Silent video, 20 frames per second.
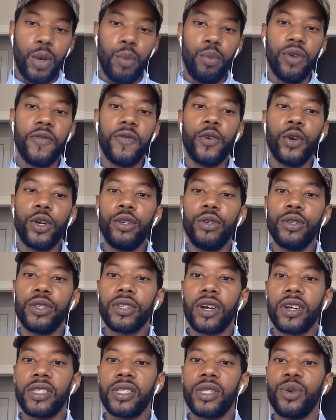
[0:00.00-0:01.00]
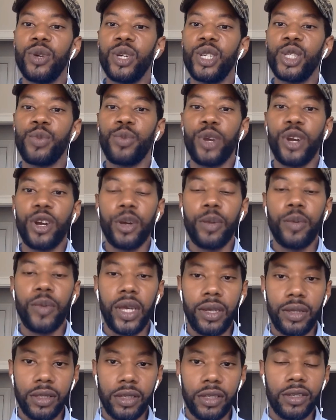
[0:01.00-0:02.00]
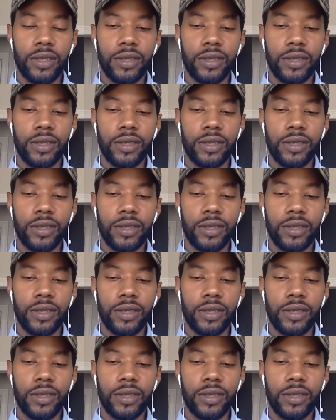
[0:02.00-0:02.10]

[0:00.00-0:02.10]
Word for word: before you start to experiment